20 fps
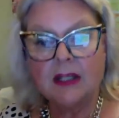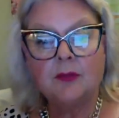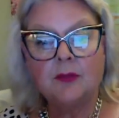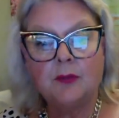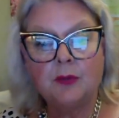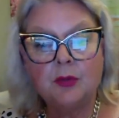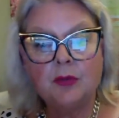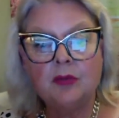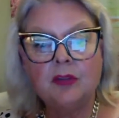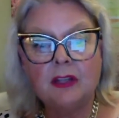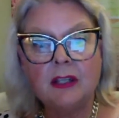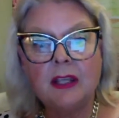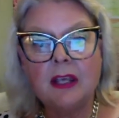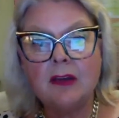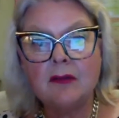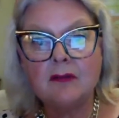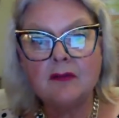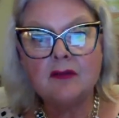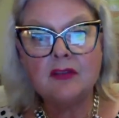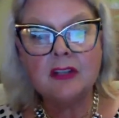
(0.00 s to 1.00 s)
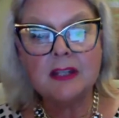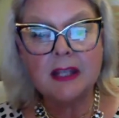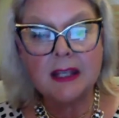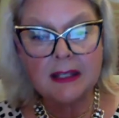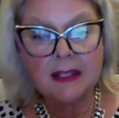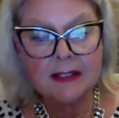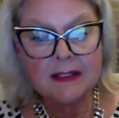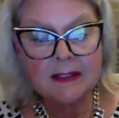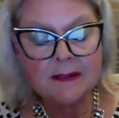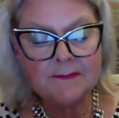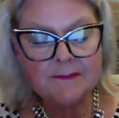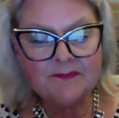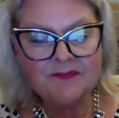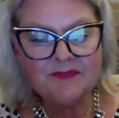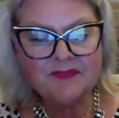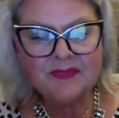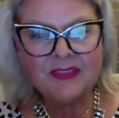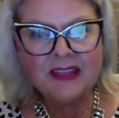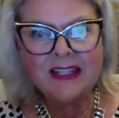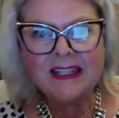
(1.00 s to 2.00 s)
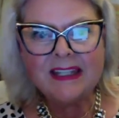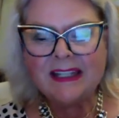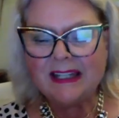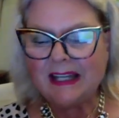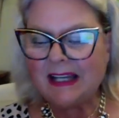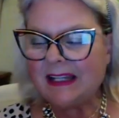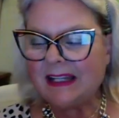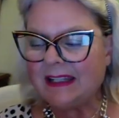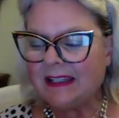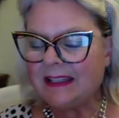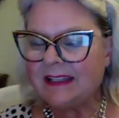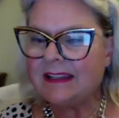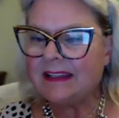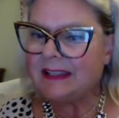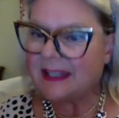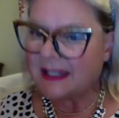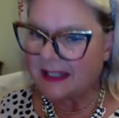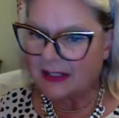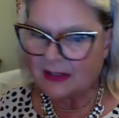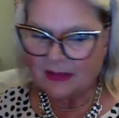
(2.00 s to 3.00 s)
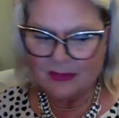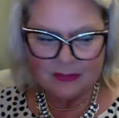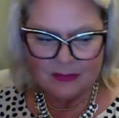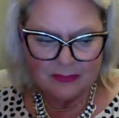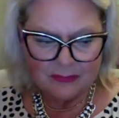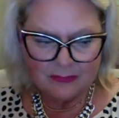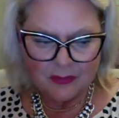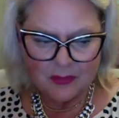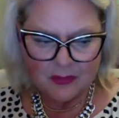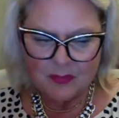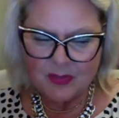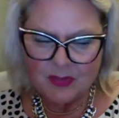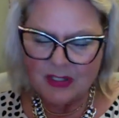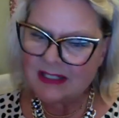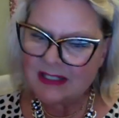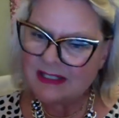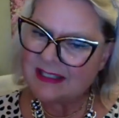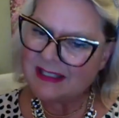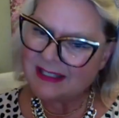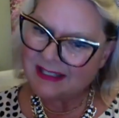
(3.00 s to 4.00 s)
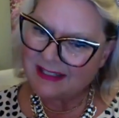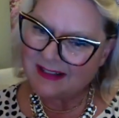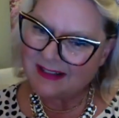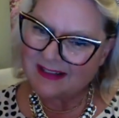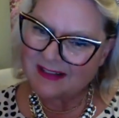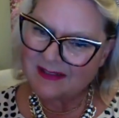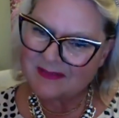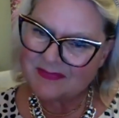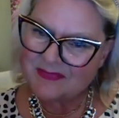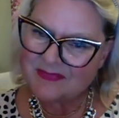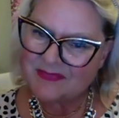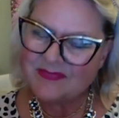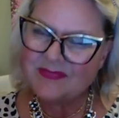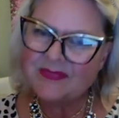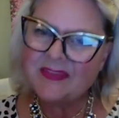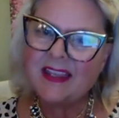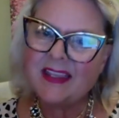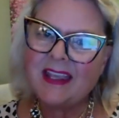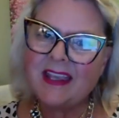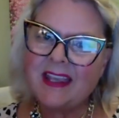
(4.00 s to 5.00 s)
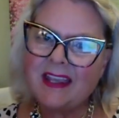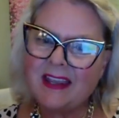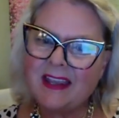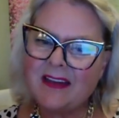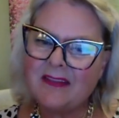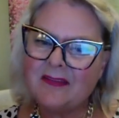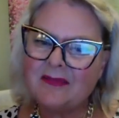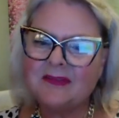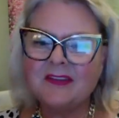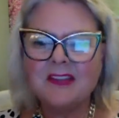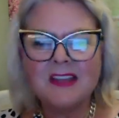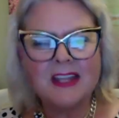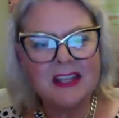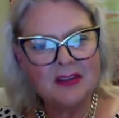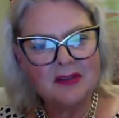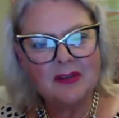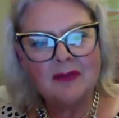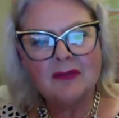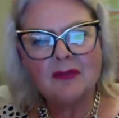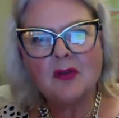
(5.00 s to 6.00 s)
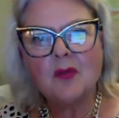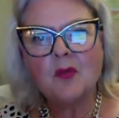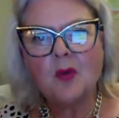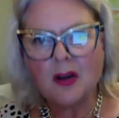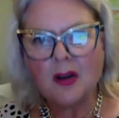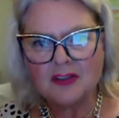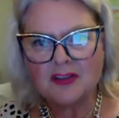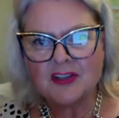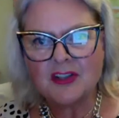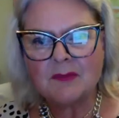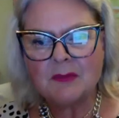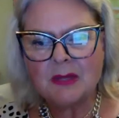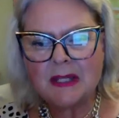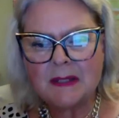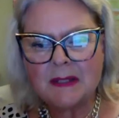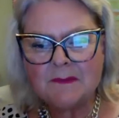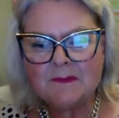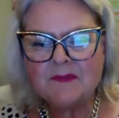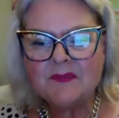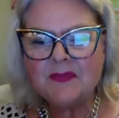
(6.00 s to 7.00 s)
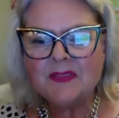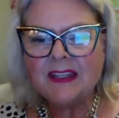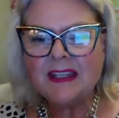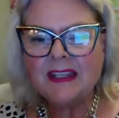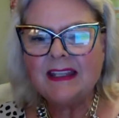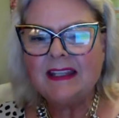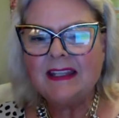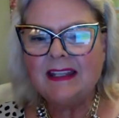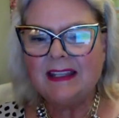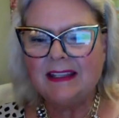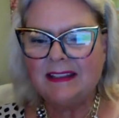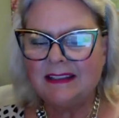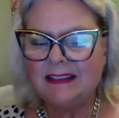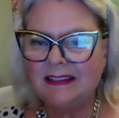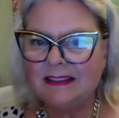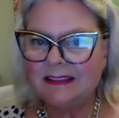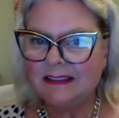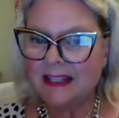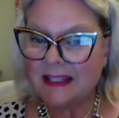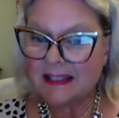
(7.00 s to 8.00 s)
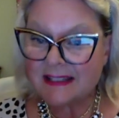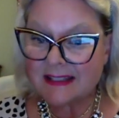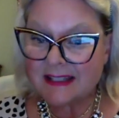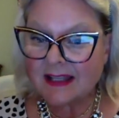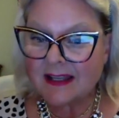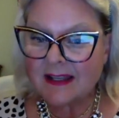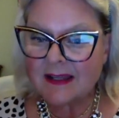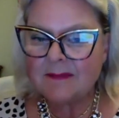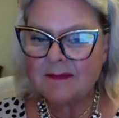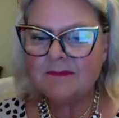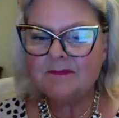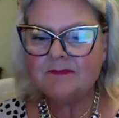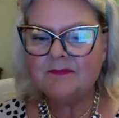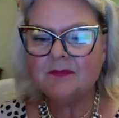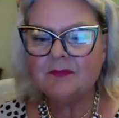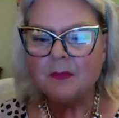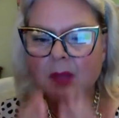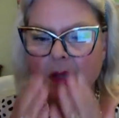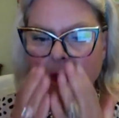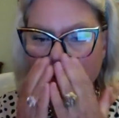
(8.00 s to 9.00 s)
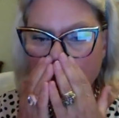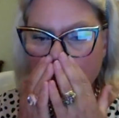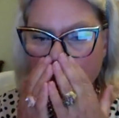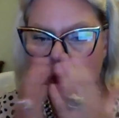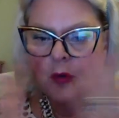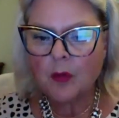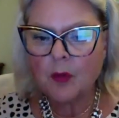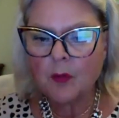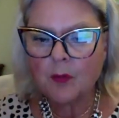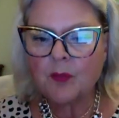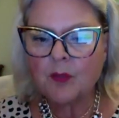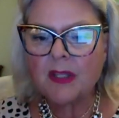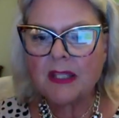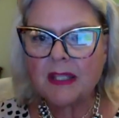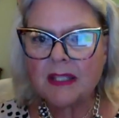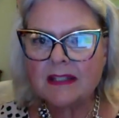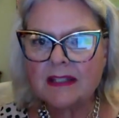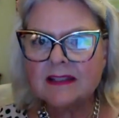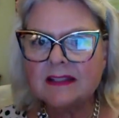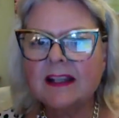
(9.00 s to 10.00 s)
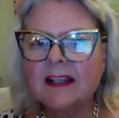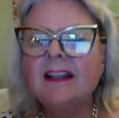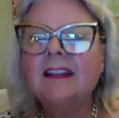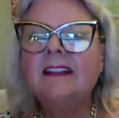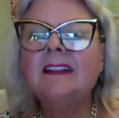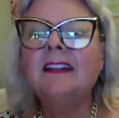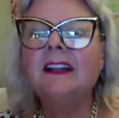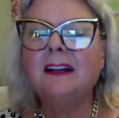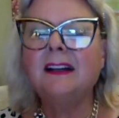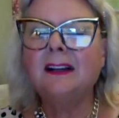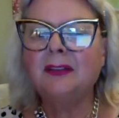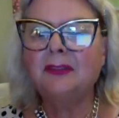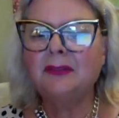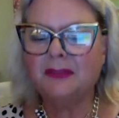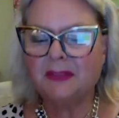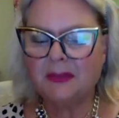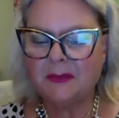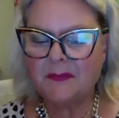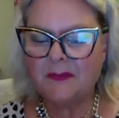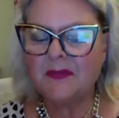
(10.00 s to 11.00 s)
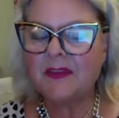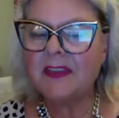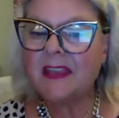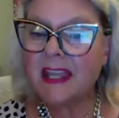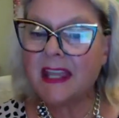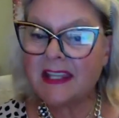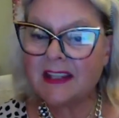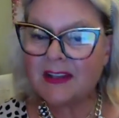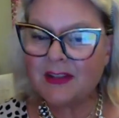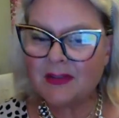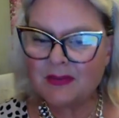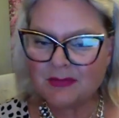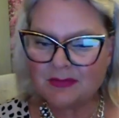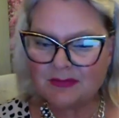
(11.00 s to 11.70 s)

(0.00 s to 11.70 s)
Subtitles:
Beauty Every Day, I thank you for being here and thank you for watching me. Until next time, peace, love. Thank you.